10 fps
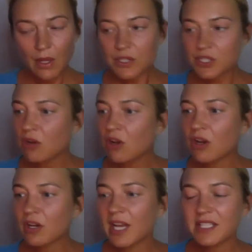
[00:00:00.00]
So
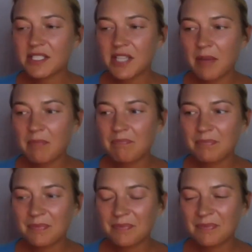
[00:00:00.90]
look, let's
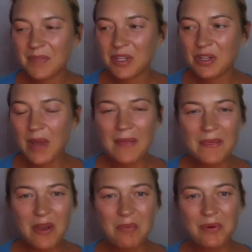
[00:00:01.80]
you had
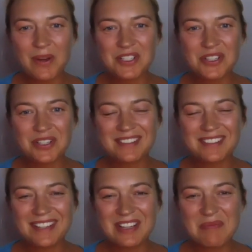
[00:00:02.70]
the
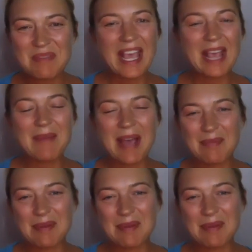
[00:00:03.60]
operation and you became a happy